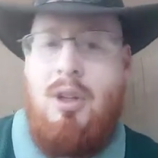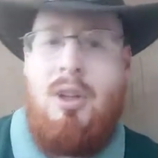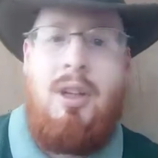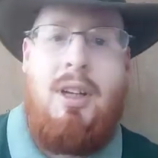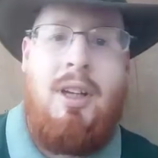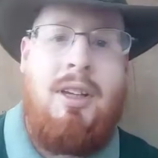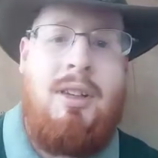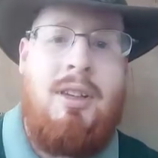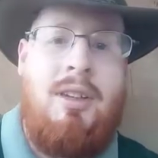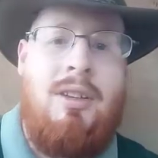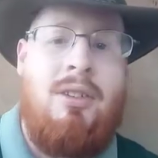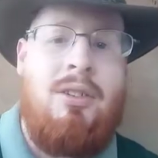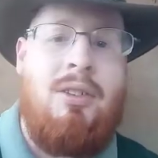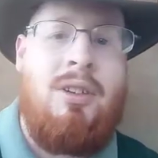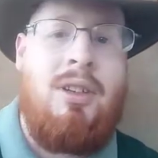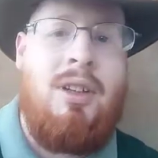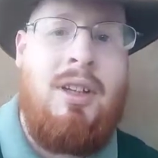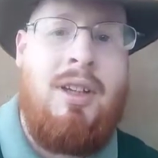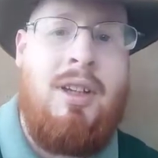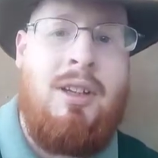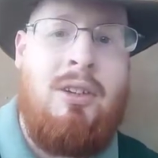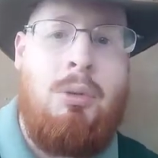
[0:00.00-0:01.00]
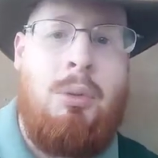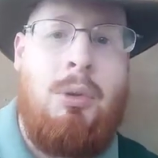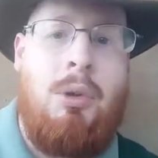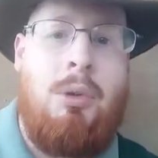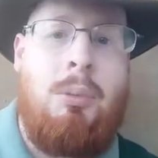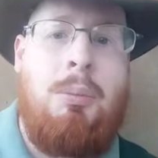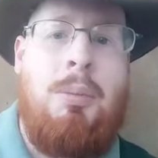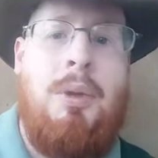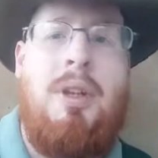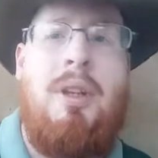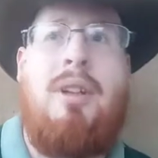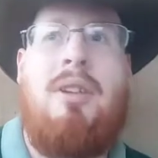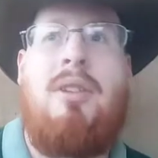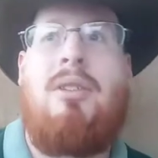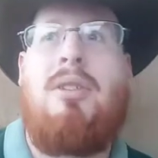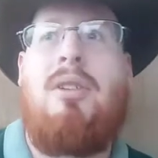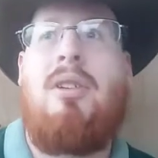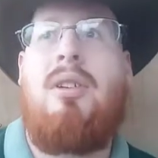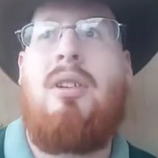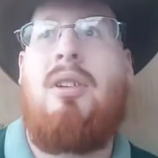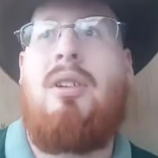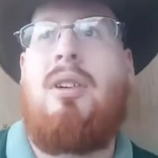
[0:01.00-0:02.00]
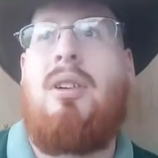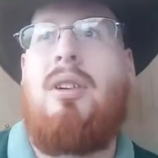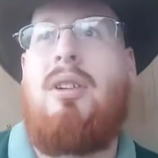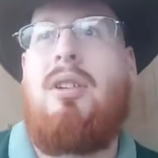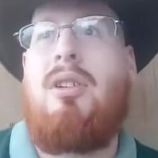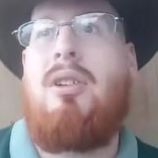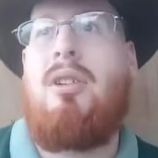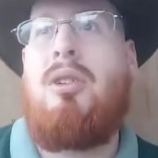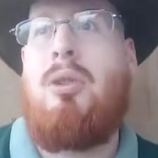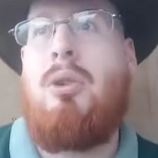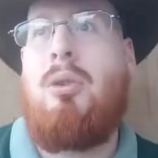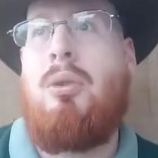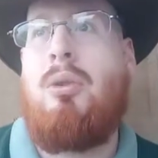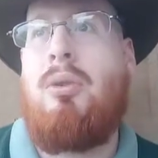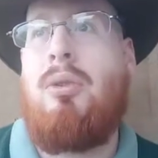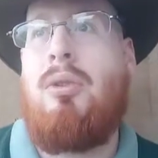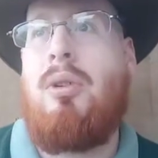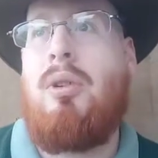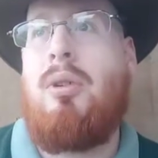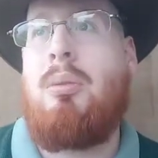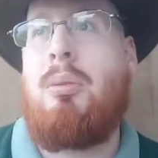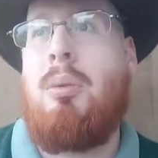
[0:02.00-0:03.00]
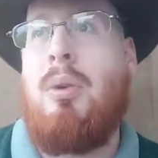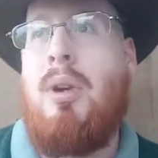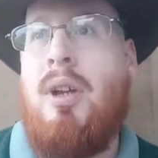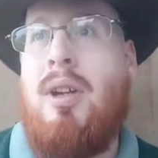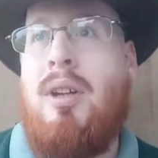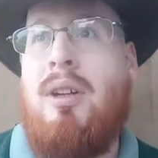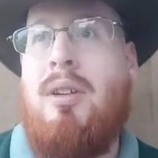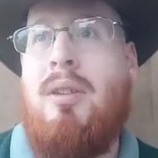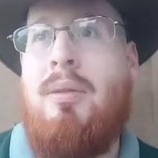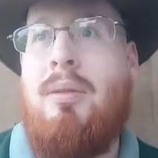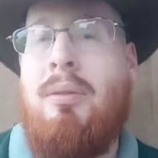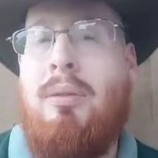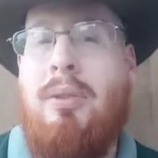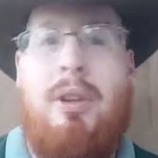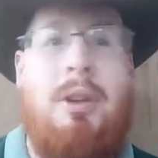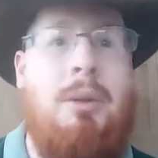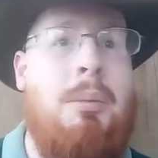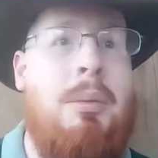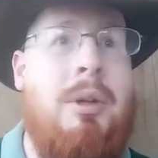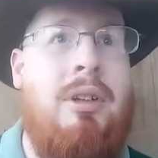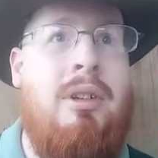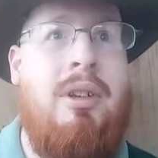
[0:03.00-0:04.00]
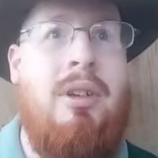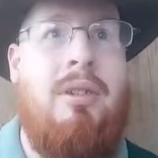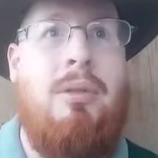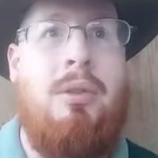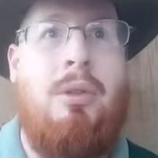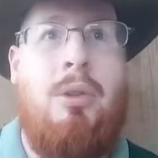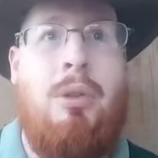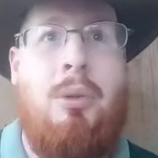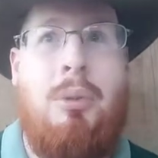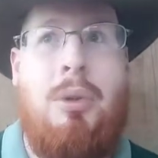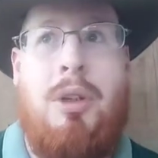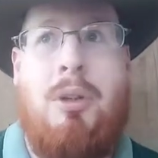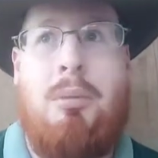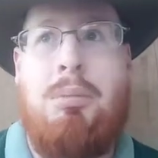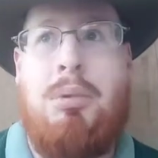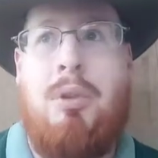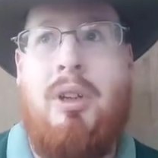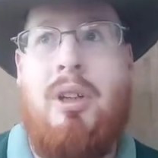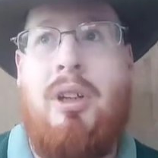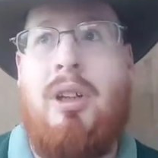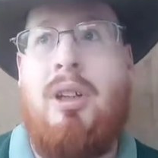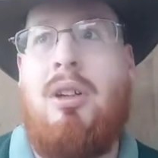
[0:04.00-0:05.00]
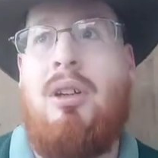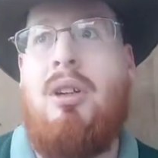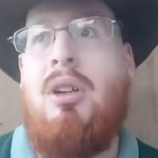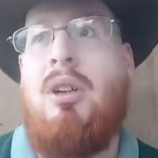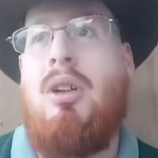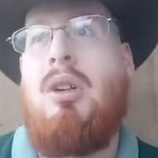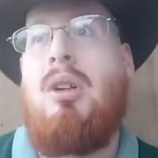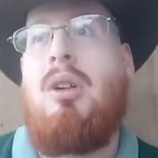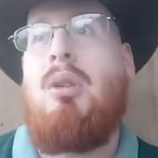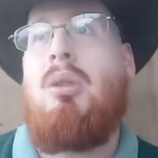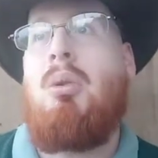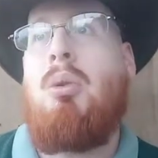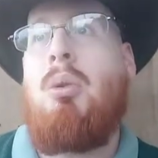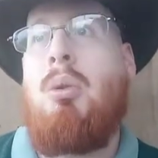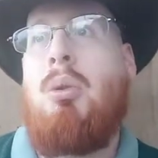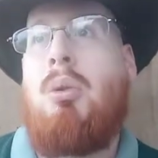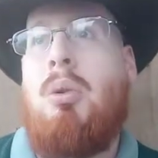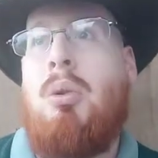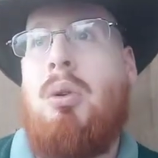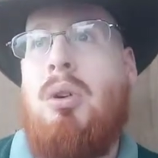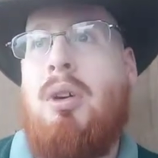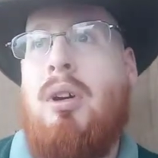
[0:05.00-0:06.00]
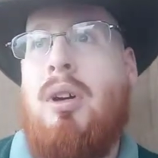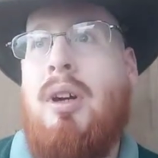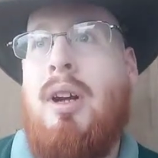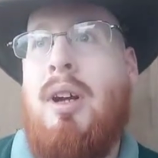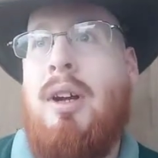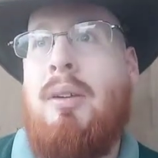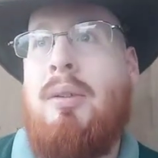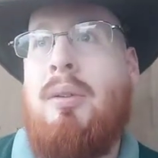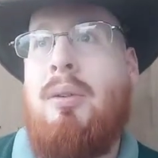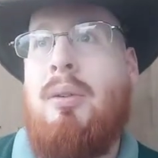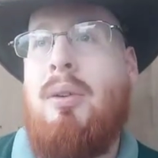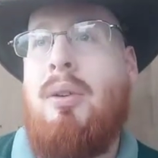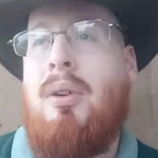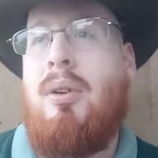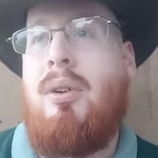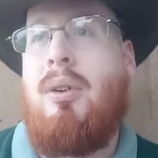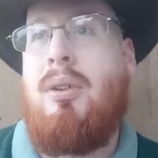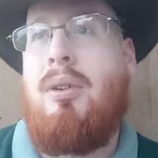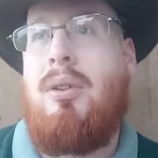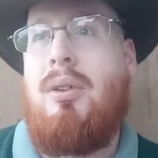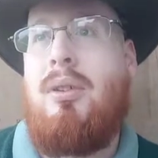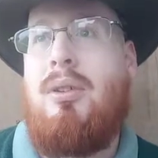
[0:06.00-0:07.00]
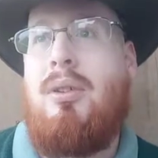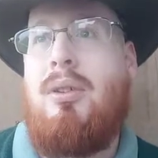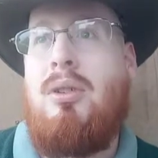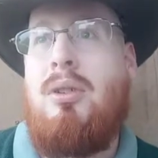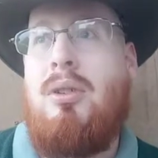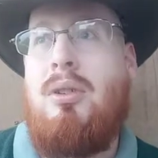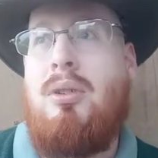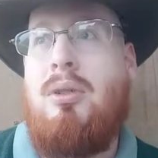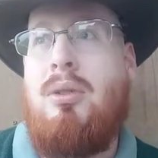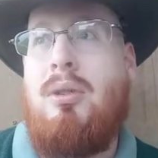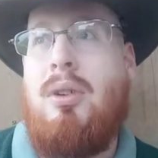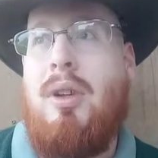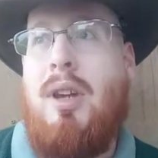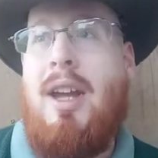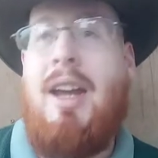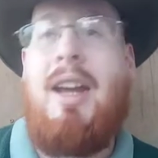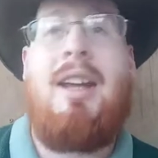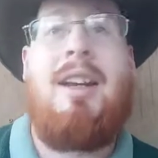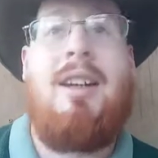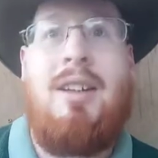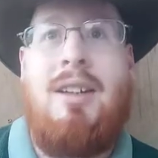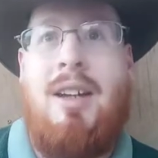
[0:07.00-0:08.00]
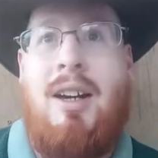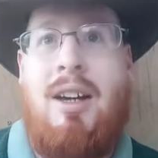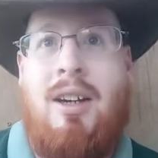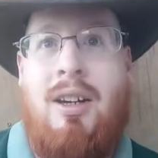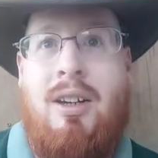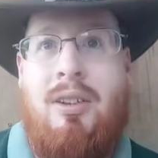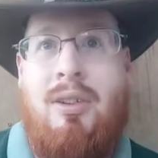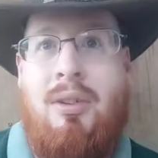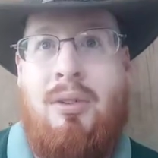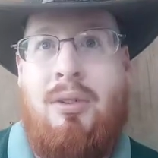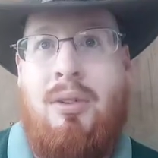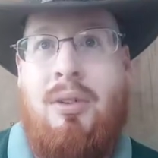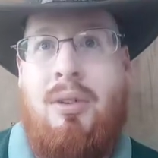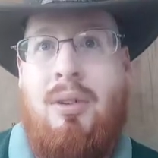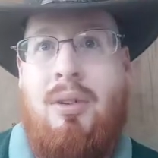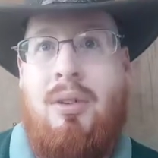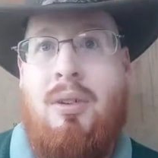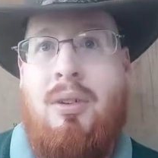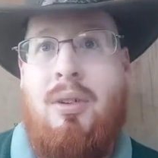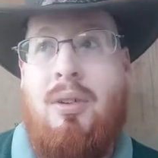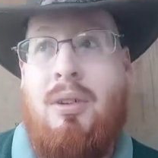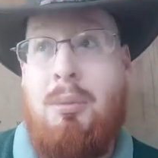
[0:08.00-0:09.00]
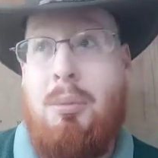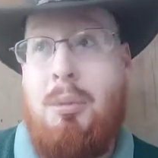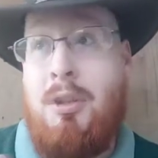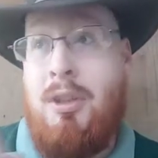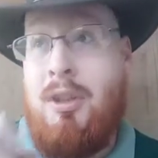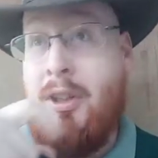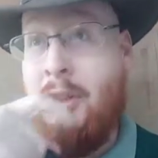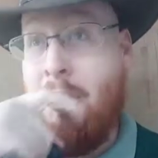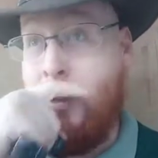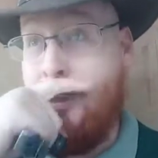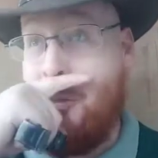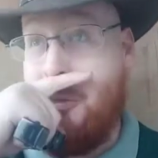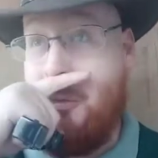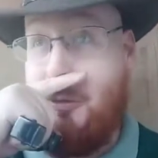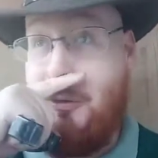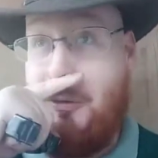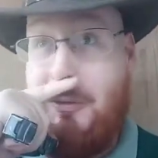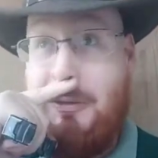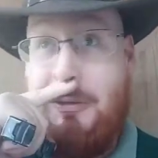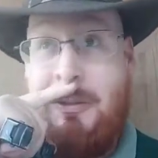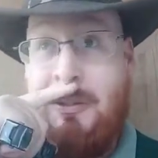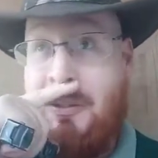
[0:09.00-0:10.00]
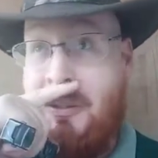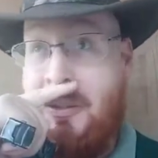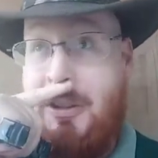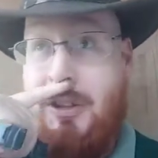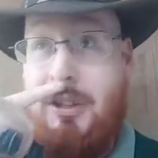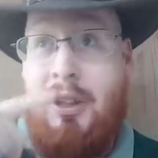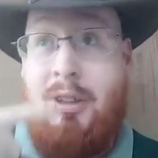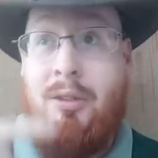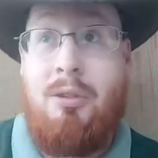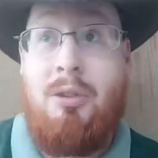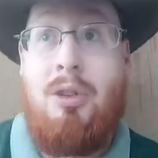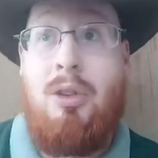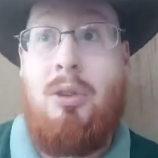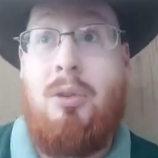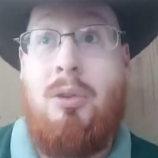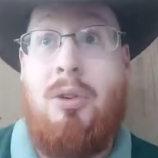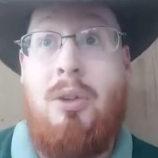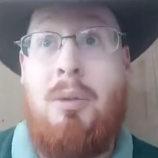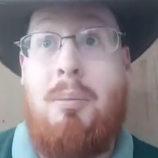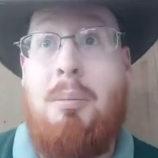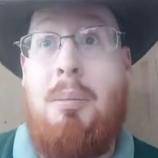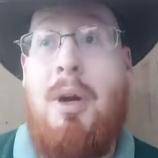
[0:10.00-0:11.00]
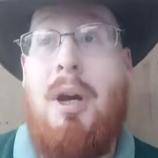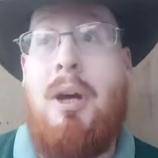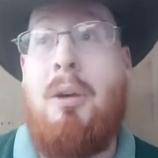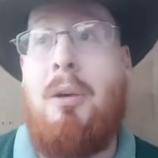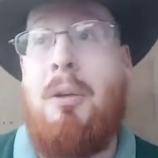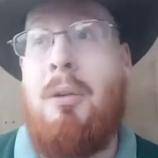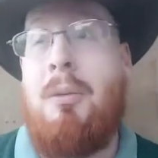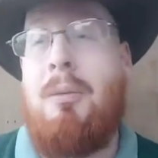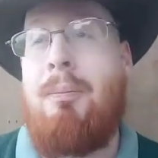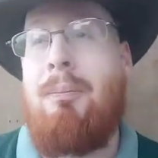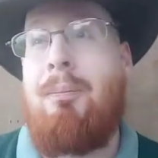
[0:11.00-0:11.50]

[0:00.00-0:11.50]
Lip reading: And these links, what it'll be is you use a red filament if you're 3D printing, or you anodize the material if you're using a metal.